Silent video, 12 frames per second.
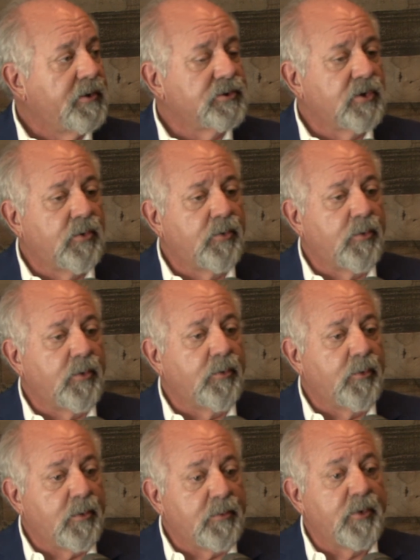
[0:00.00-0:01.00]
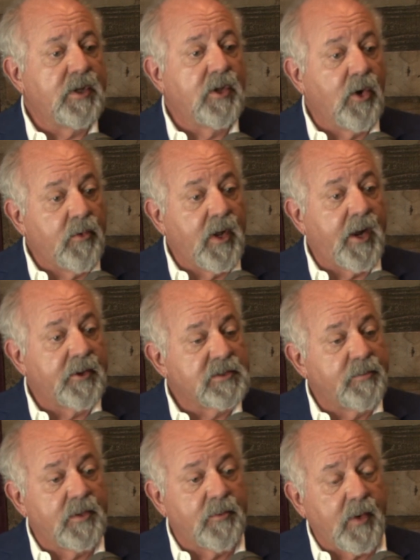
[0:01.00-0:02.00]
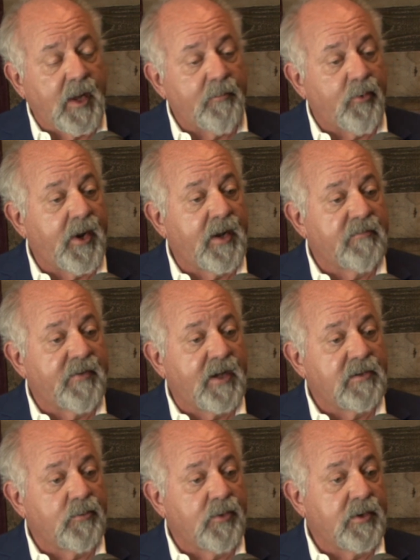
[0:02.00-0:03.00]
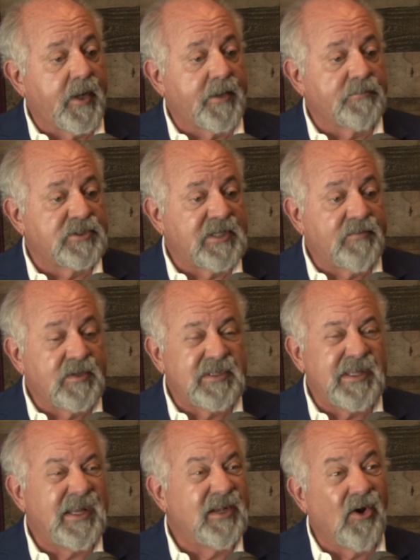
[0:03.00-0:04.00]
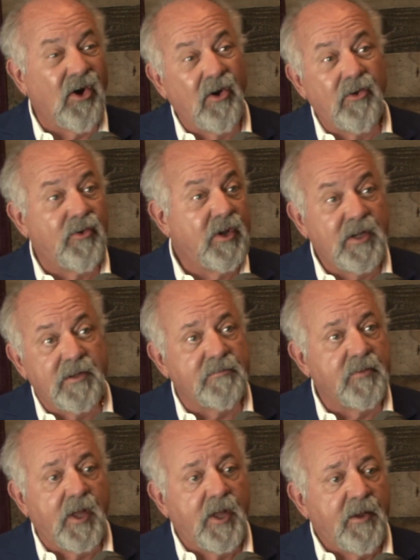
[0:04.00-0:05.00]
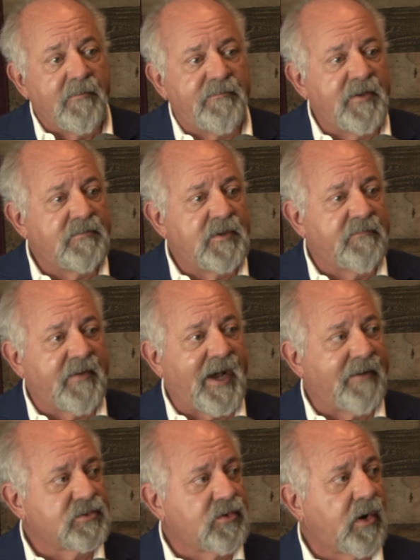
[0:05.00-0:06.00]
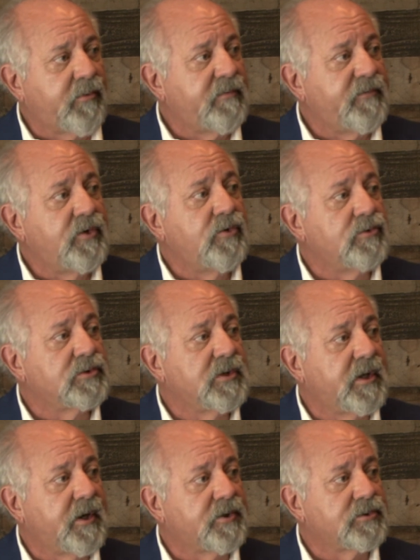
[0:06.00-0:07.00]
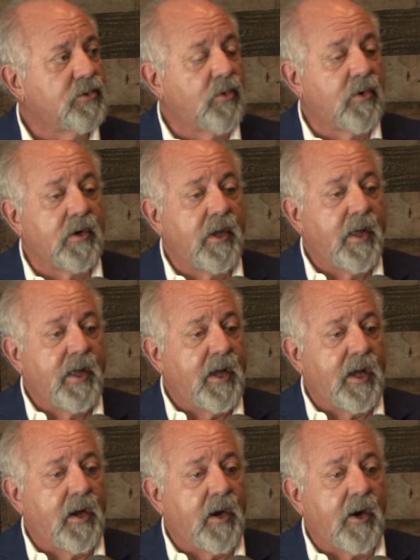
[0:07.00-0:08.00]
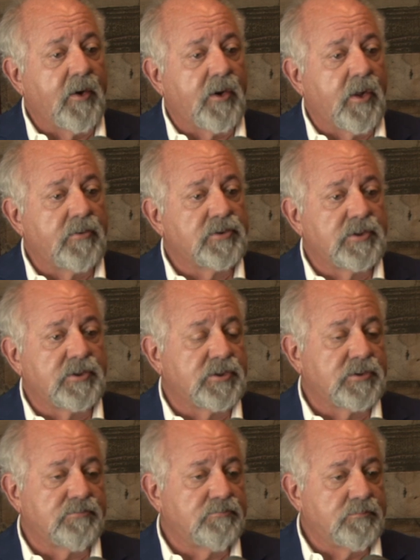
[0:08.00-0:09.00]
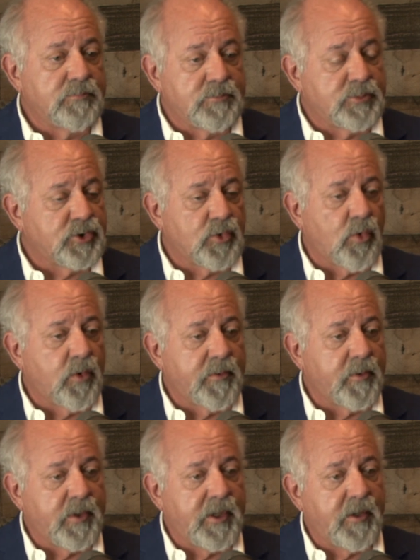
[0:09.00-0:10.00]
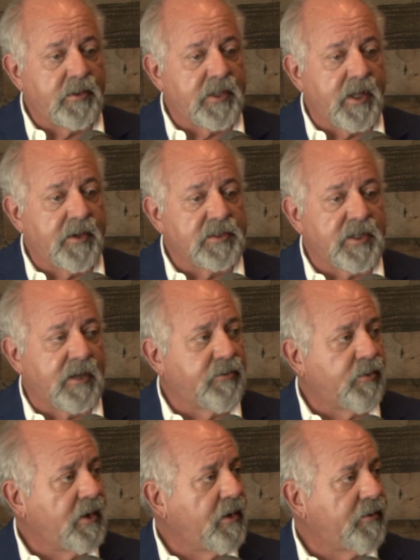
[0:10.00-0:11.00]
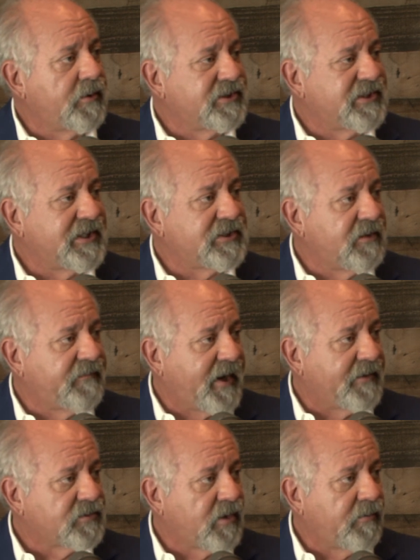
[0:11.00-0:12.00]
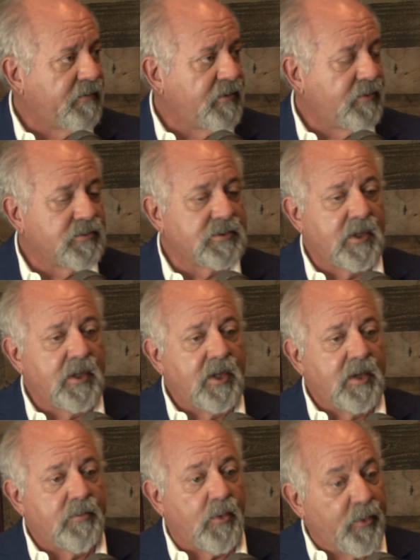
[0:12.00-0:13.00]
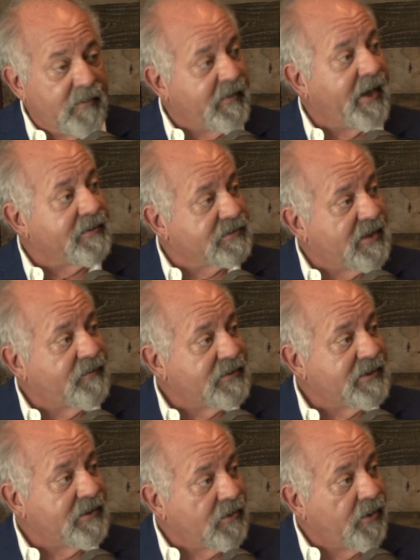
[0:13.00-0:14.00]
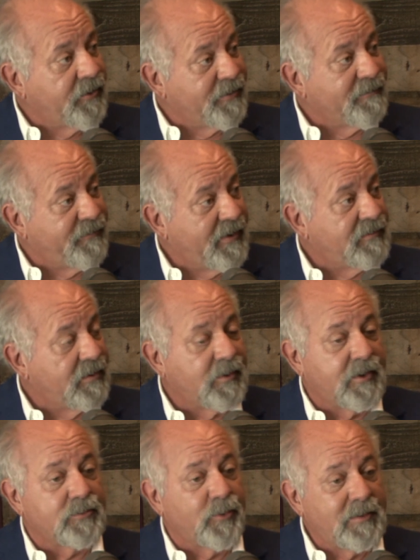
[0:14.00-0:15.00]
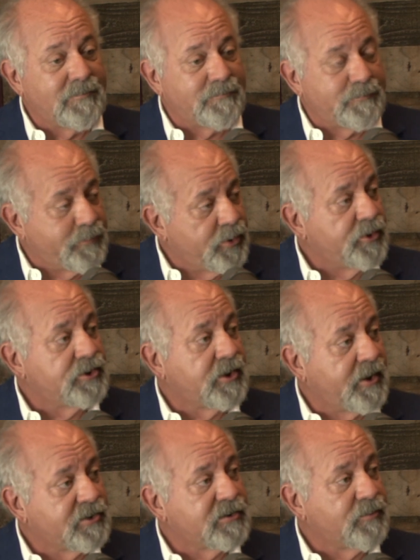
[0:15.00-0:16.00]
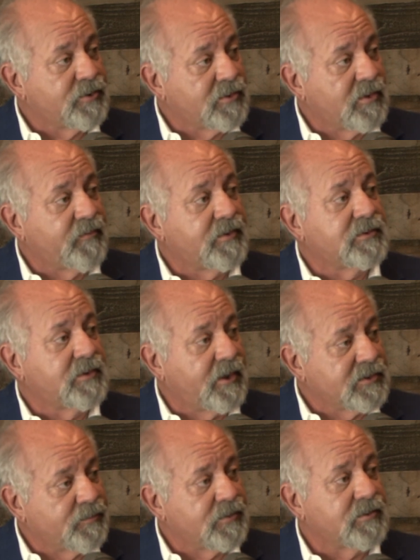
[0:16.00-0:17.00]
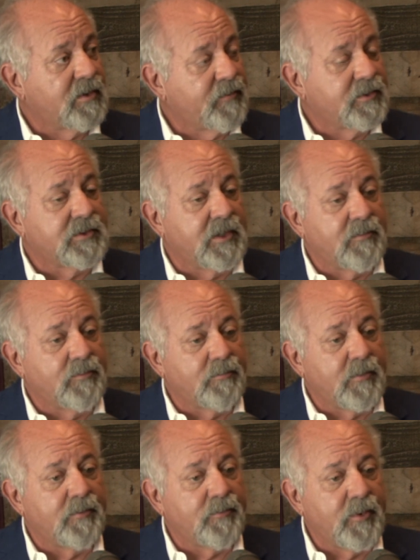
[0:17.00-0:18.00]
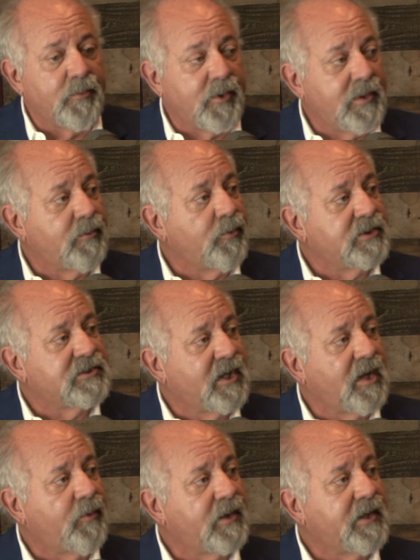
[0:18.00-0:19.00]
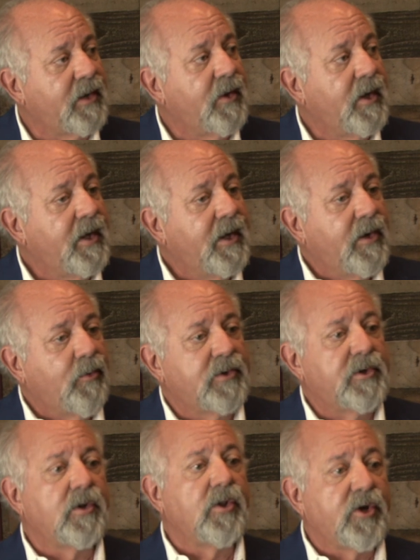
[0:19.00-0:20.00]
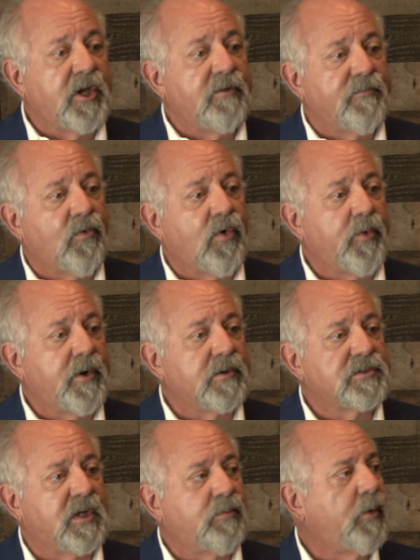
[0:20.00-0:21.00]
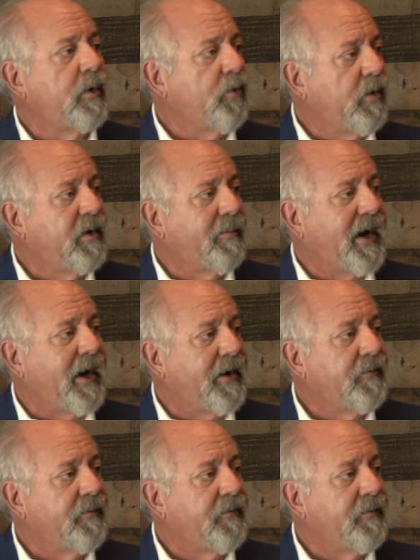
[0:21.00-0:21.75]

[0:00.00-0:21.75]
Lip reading: So when we know knowledge, I mean, I'm proud of the fact that we're like 1,755 star reviews in our store. Our closest store here in town is like 365 star reviews, but we've got 1,750 because we push customer service, and we sell them what they're looking for. We don't sell them what we want them to buy,